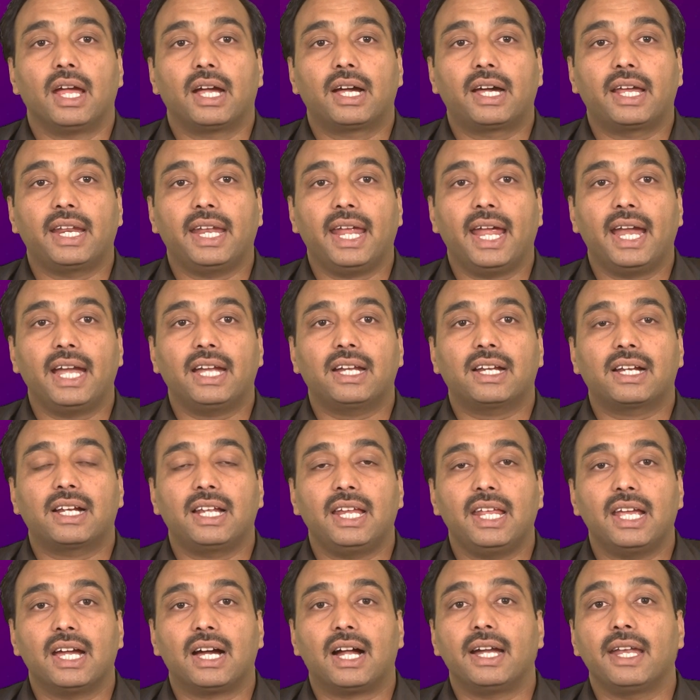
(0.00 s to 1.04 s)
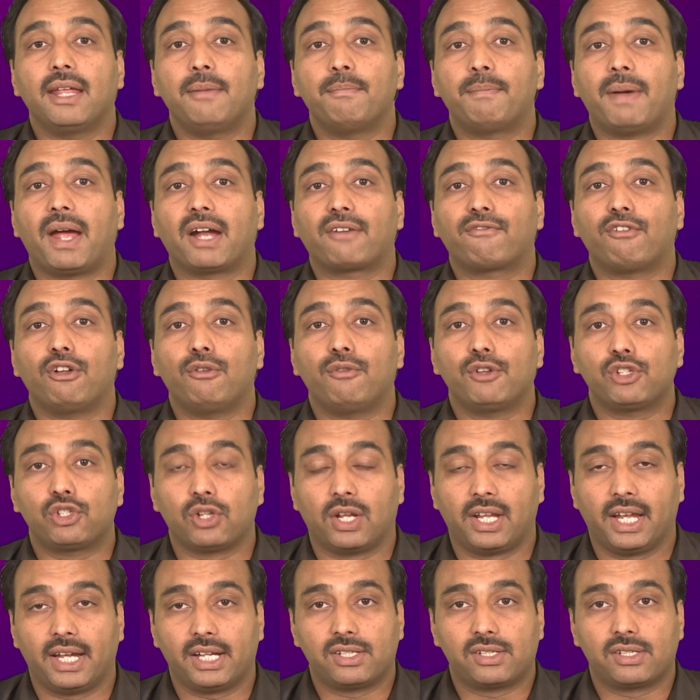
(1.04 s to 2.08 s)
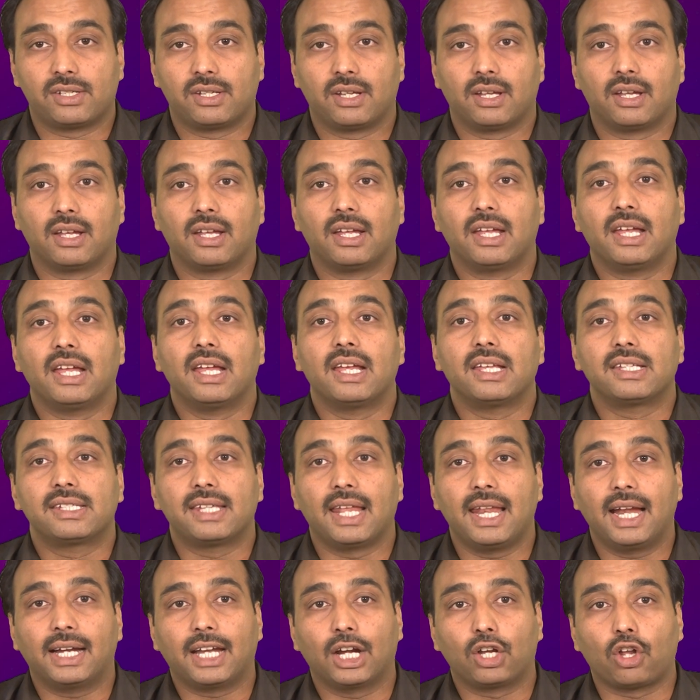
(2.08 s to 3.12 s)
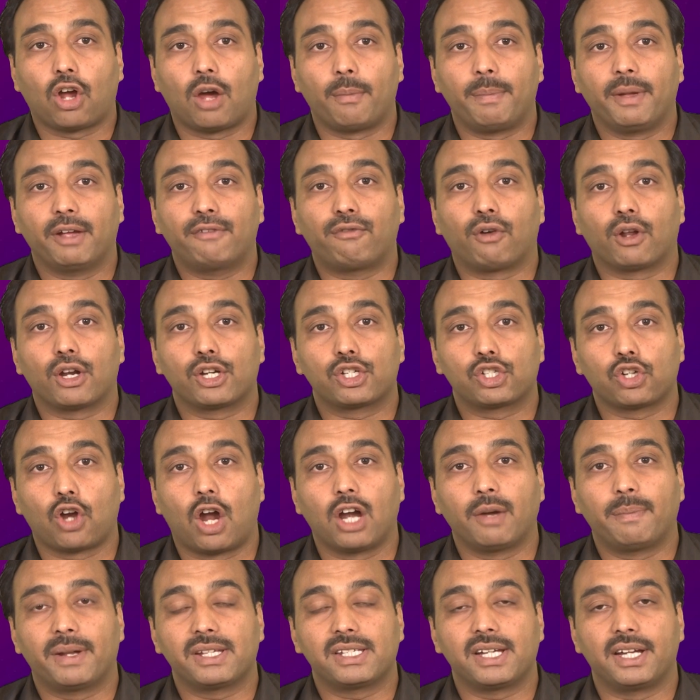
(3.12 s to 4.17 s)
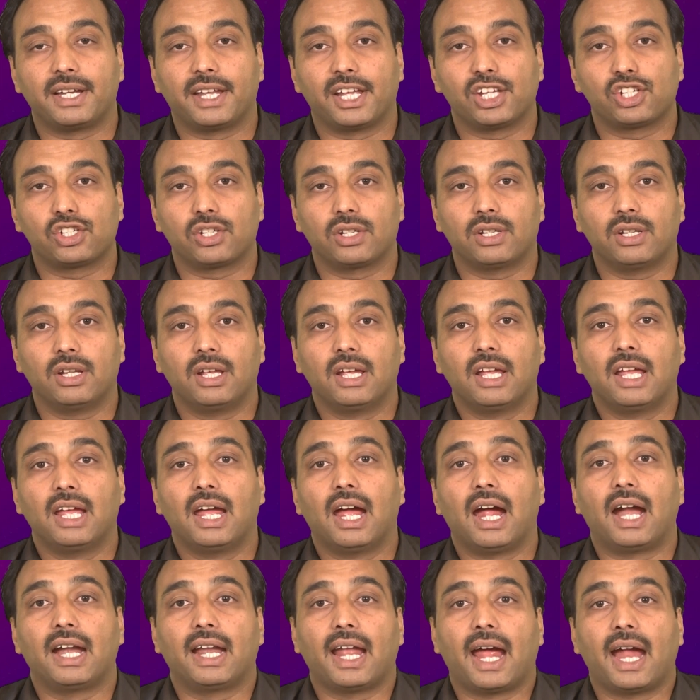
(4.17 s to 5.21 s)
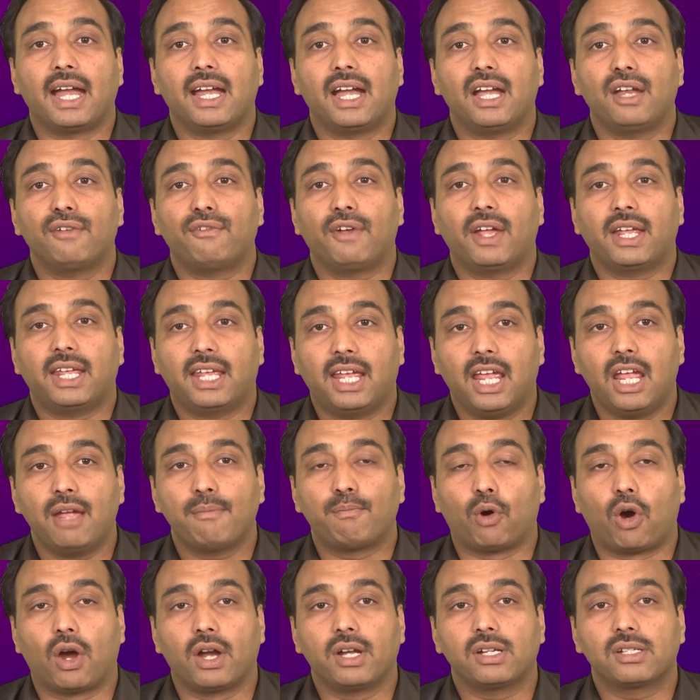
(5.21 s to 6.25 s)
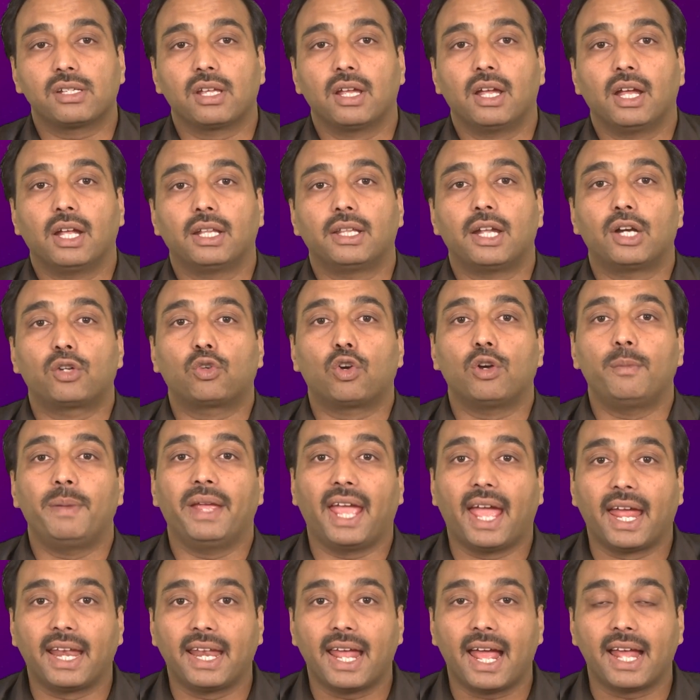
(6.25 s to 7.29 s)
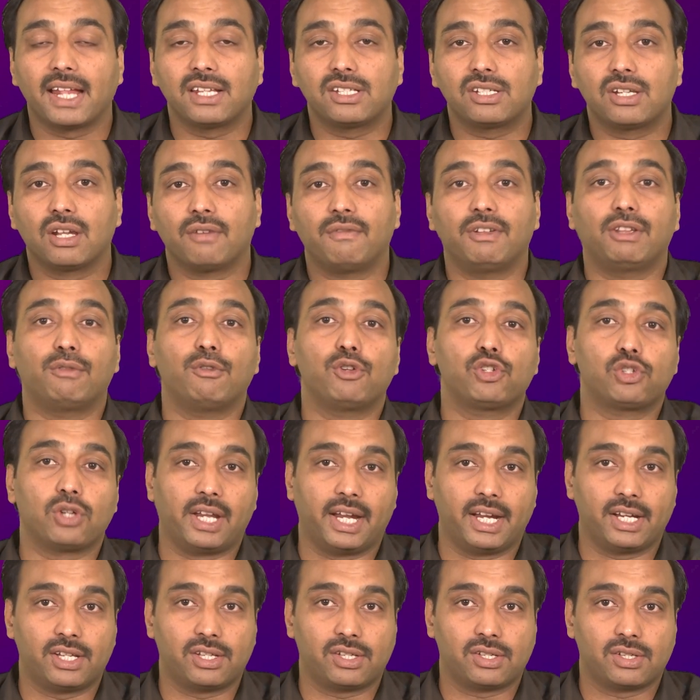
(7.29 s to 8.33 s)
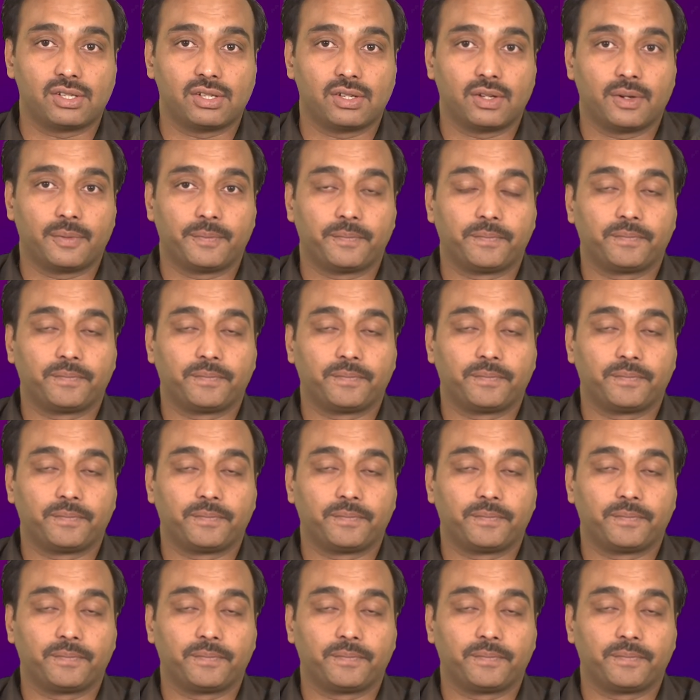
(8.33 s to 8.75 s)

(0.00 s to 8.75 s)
Create clear and impactful visual aids. Select a topic for a short presentation and identify key points that could be enhanced with visual aids.